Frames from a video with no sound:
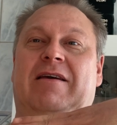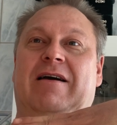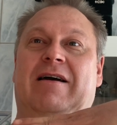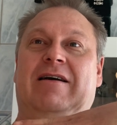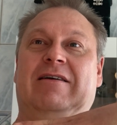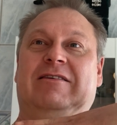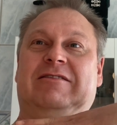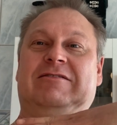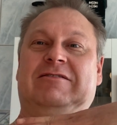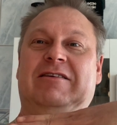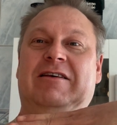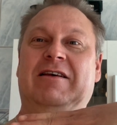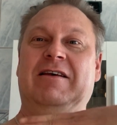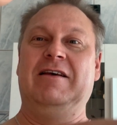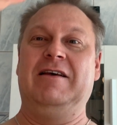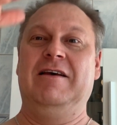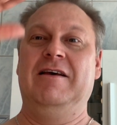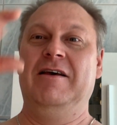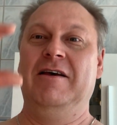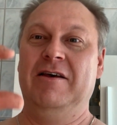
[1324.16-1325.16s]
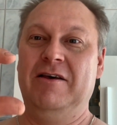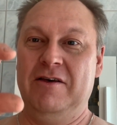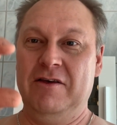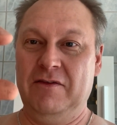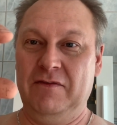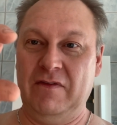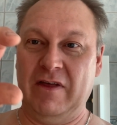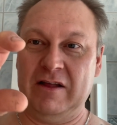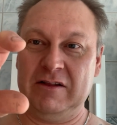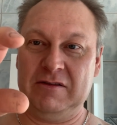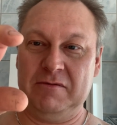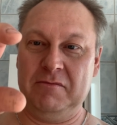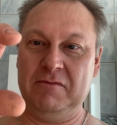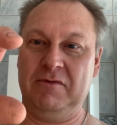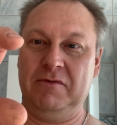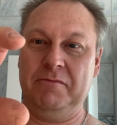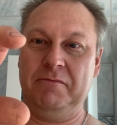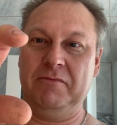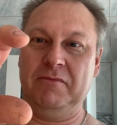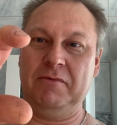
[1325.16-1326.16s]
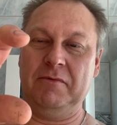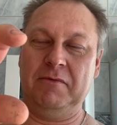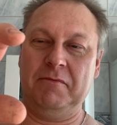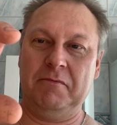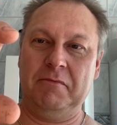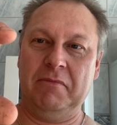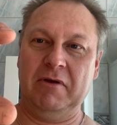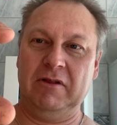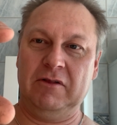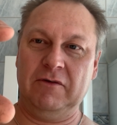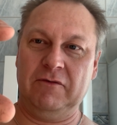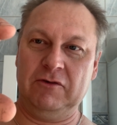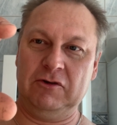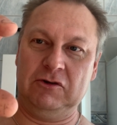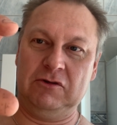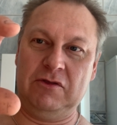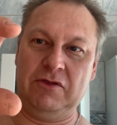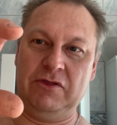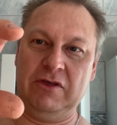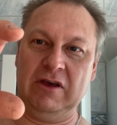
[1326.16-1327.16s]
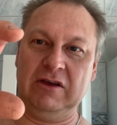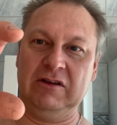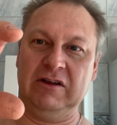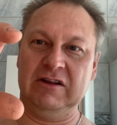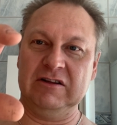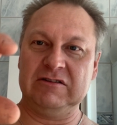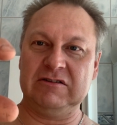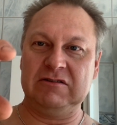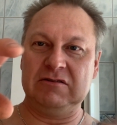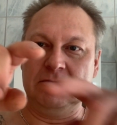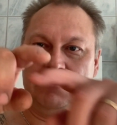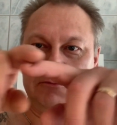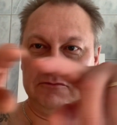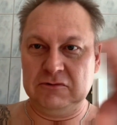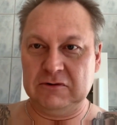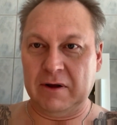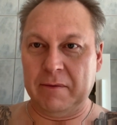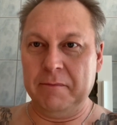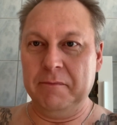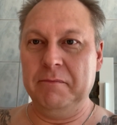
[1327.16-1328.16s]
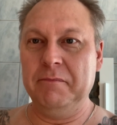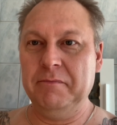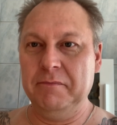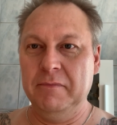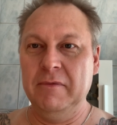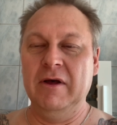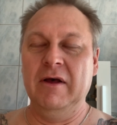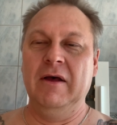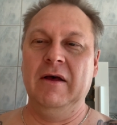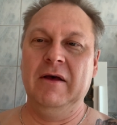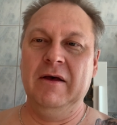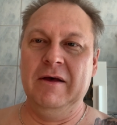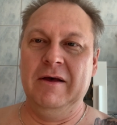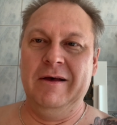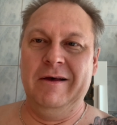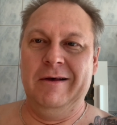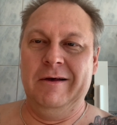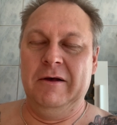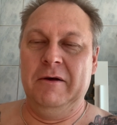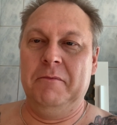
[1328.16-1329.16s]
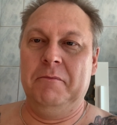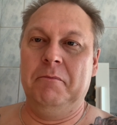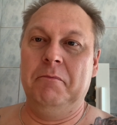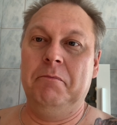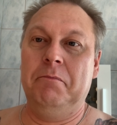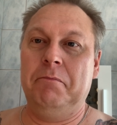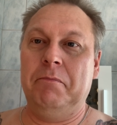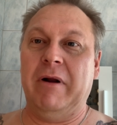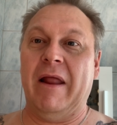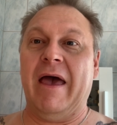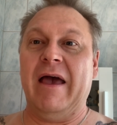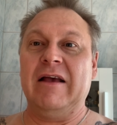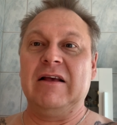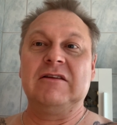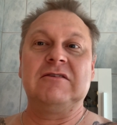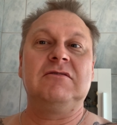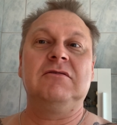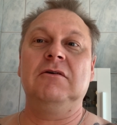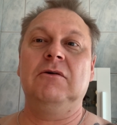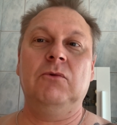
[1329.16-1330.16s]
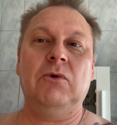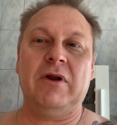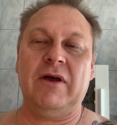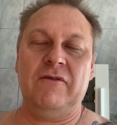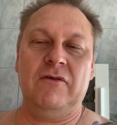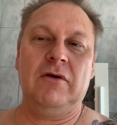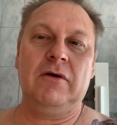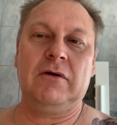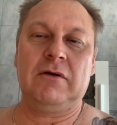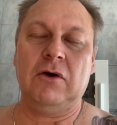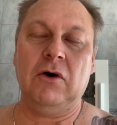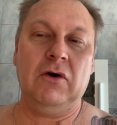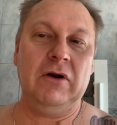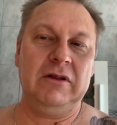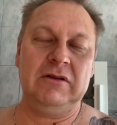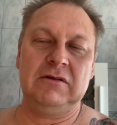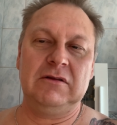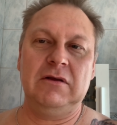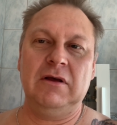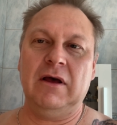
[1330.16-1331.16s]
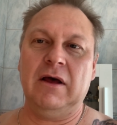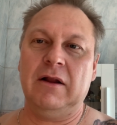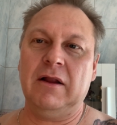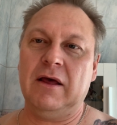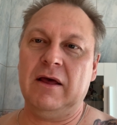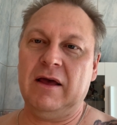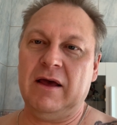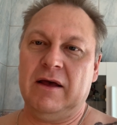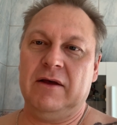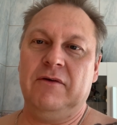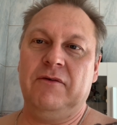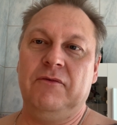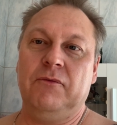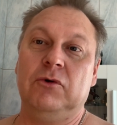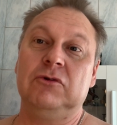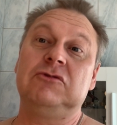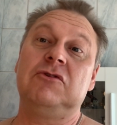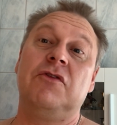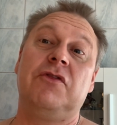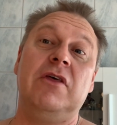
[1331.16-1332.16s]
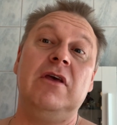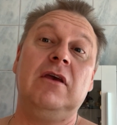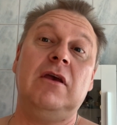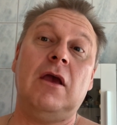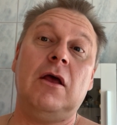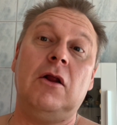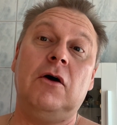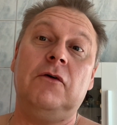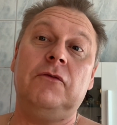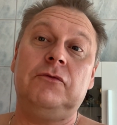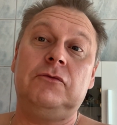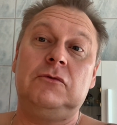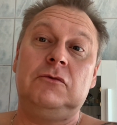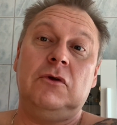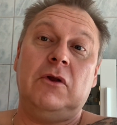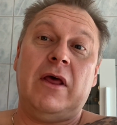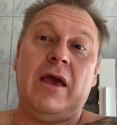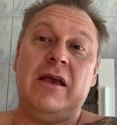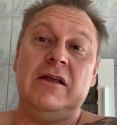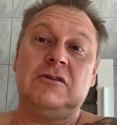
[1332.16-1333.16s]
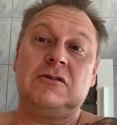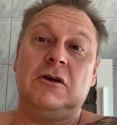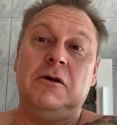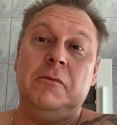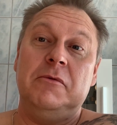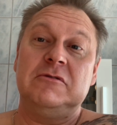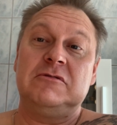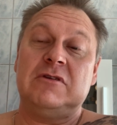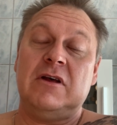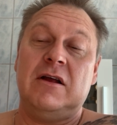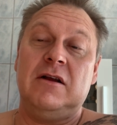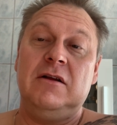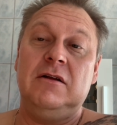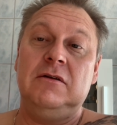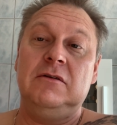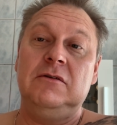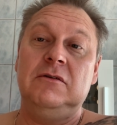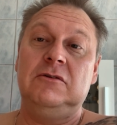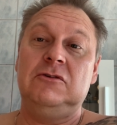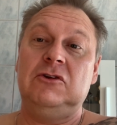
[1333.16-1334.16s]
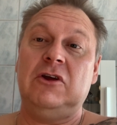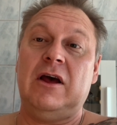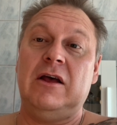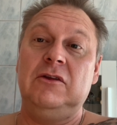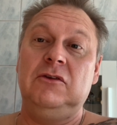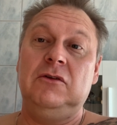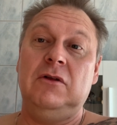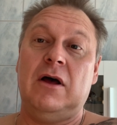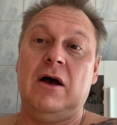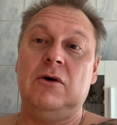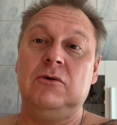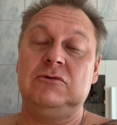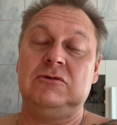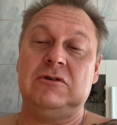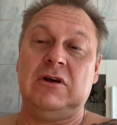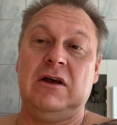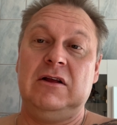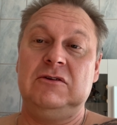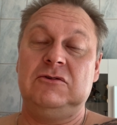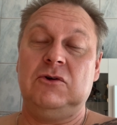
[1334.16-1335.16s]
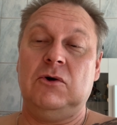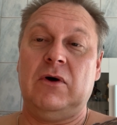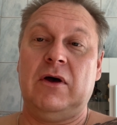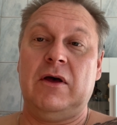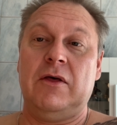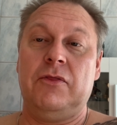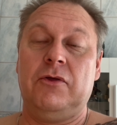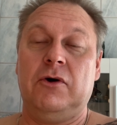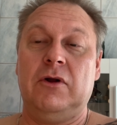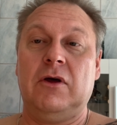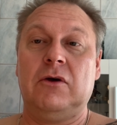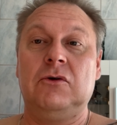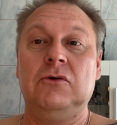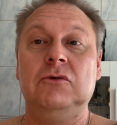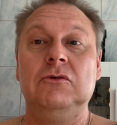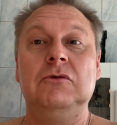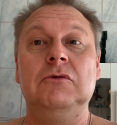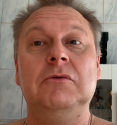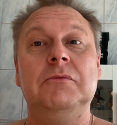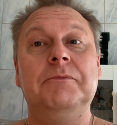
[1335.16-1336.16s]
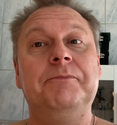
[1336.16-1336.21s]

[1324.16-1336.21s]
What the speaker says: hunks, that bit of a thickness, some planks or whatever you call it. And I was thinking of, today it's going to be sunshine outside, so I thought I could